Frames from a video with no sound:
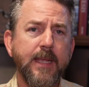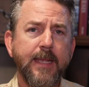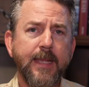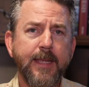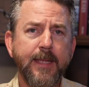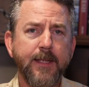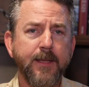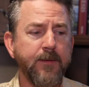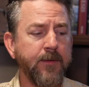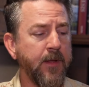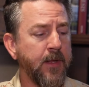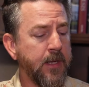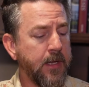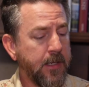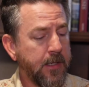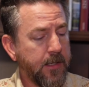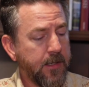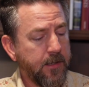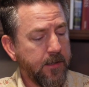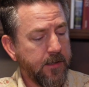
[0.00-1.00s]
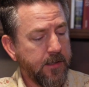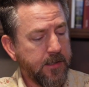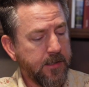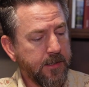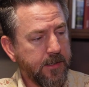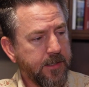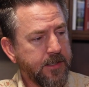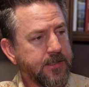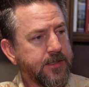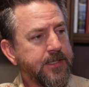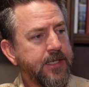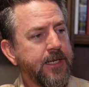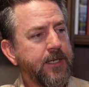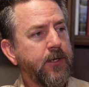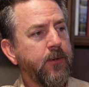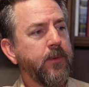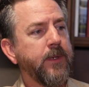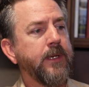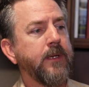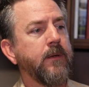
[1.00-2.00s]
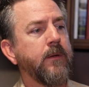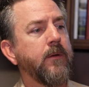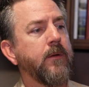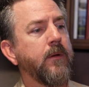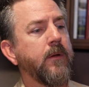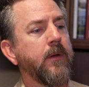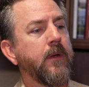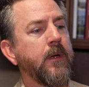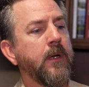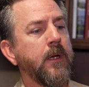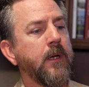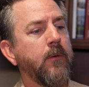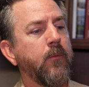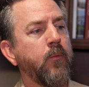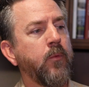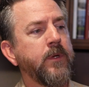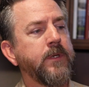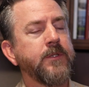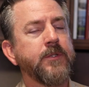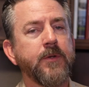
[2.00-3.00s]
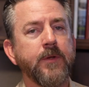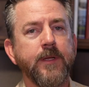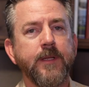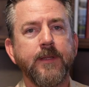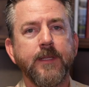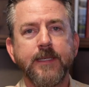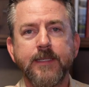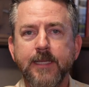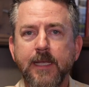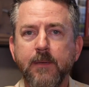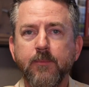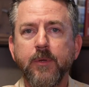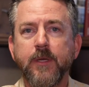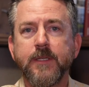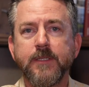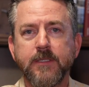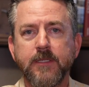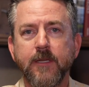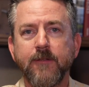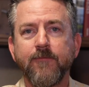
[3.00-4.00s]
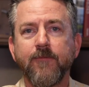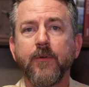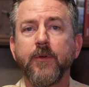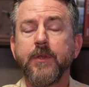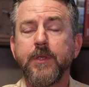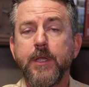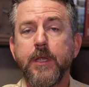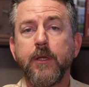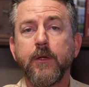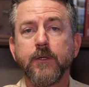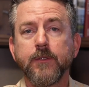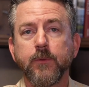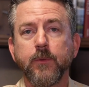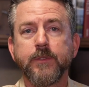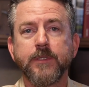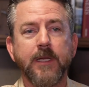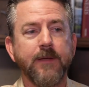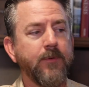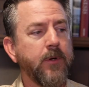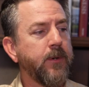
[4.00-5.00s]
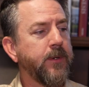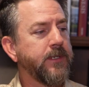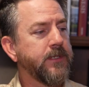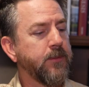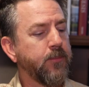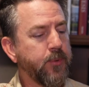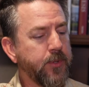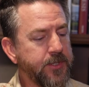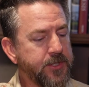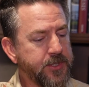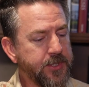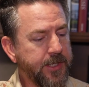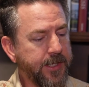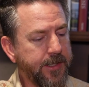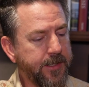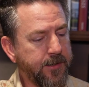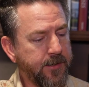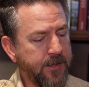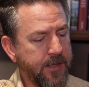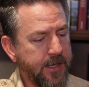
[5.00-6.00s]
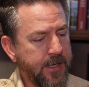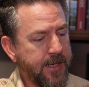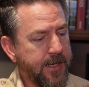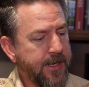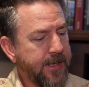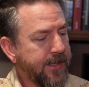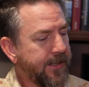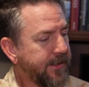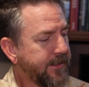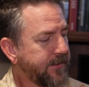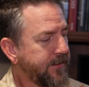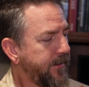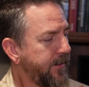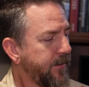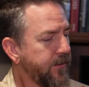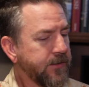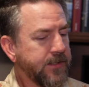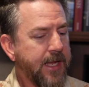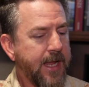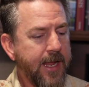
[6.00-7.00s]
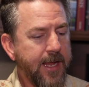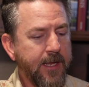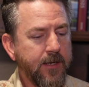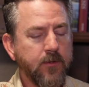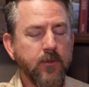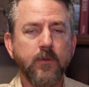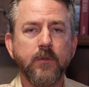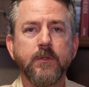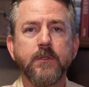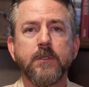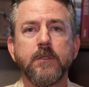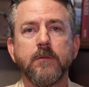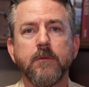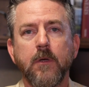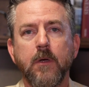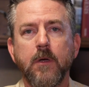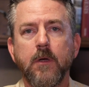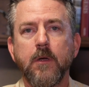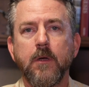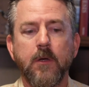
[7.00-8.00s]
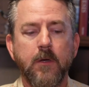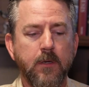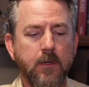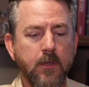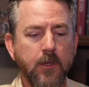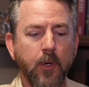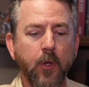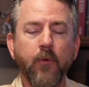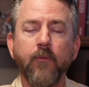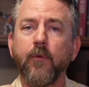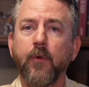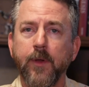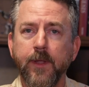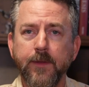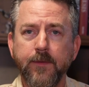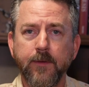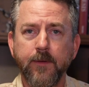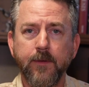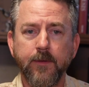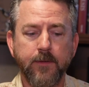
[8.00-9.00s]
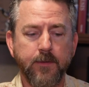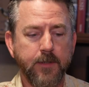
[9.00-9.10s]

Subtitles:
And continuing one trend that Tenba has done for years, which I've always appreciated, is there's handles all over it.